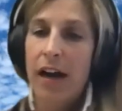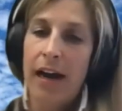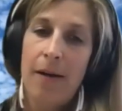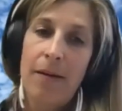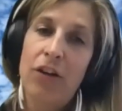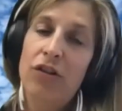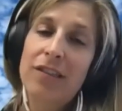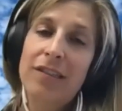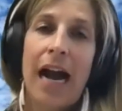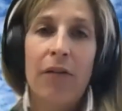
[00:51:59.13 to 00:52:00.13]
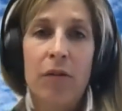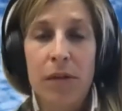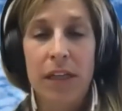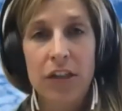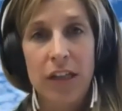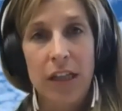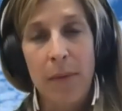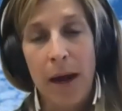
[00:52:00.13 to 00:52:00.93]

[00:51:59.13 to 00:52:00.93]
Uh, and you're just not replenishing the